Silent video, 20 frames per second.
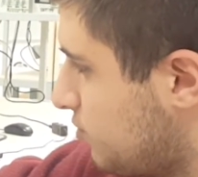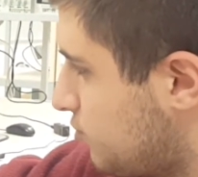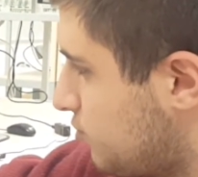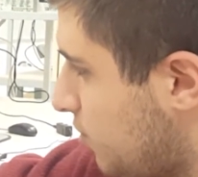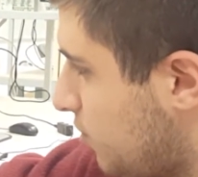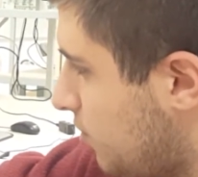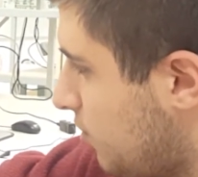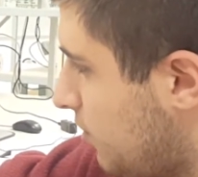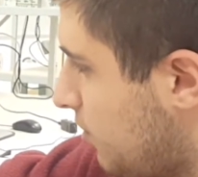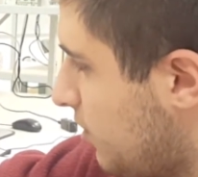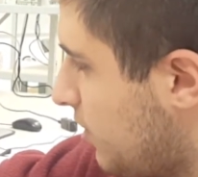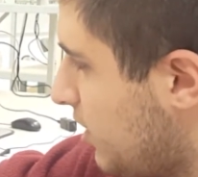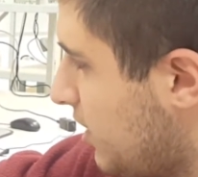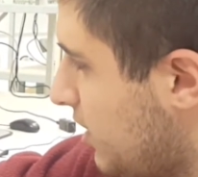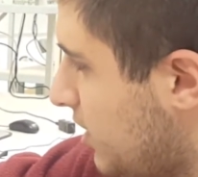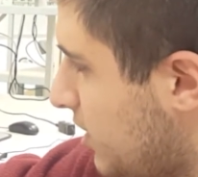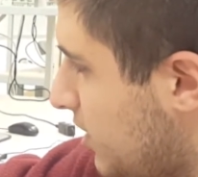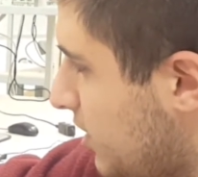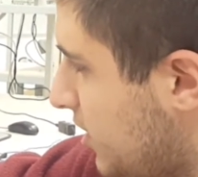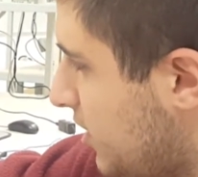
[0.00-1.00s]
So
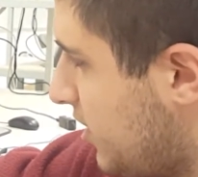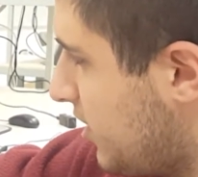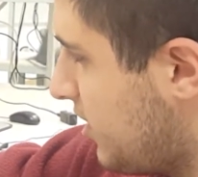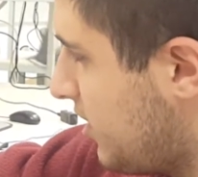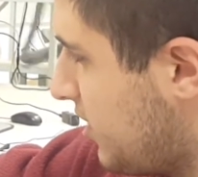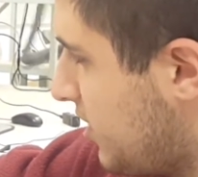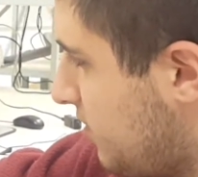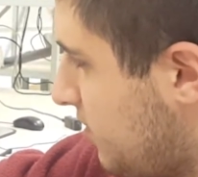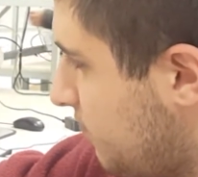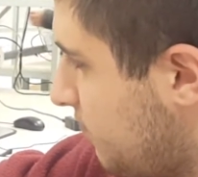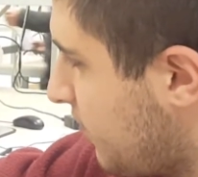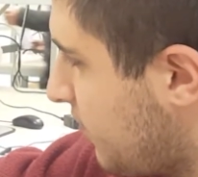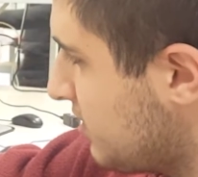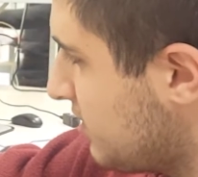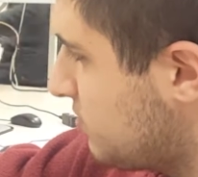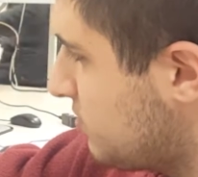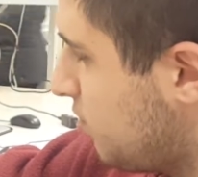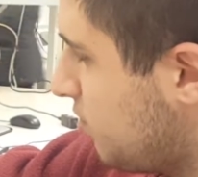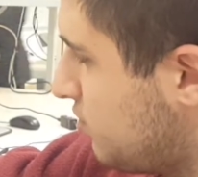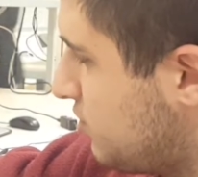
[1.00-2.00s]

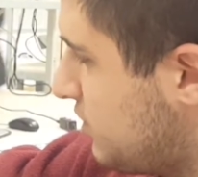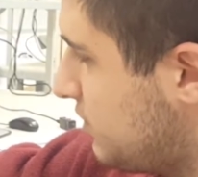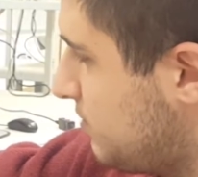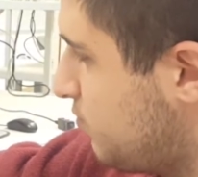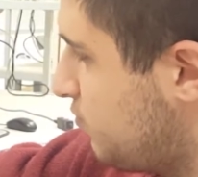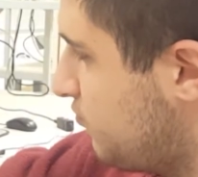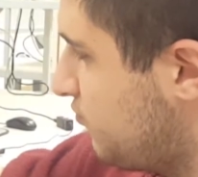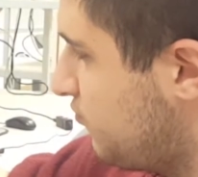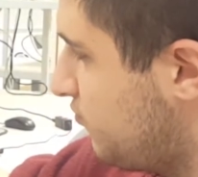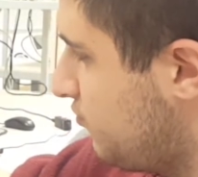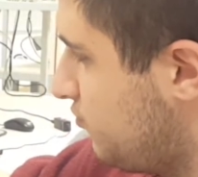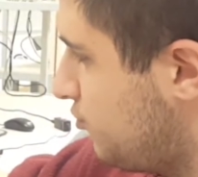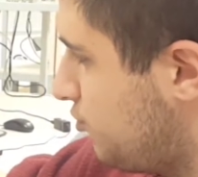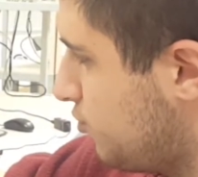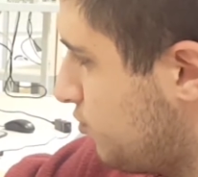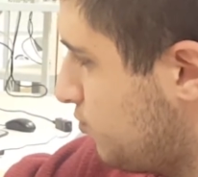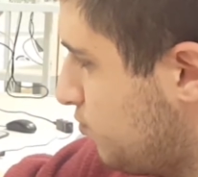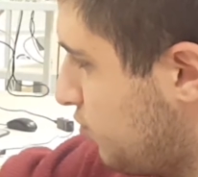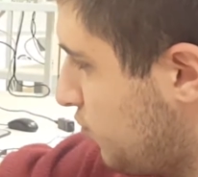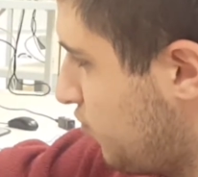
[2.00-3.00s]
1 soldier
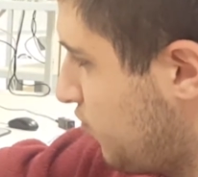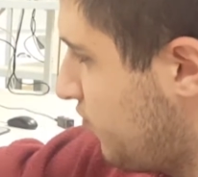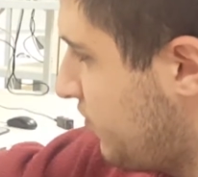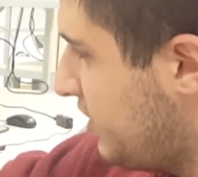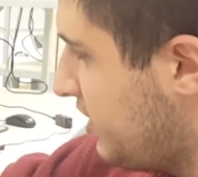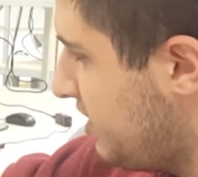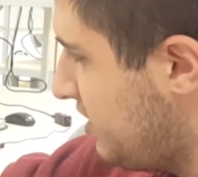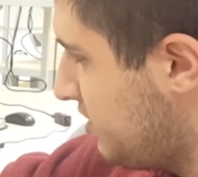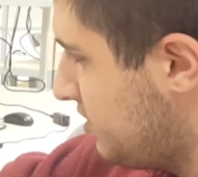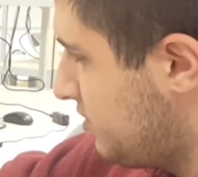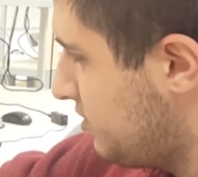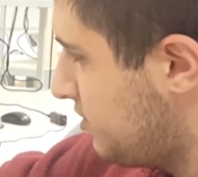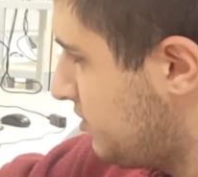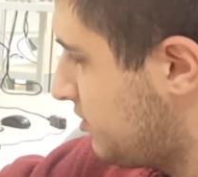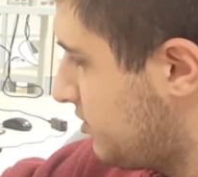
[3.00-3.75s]
should move here,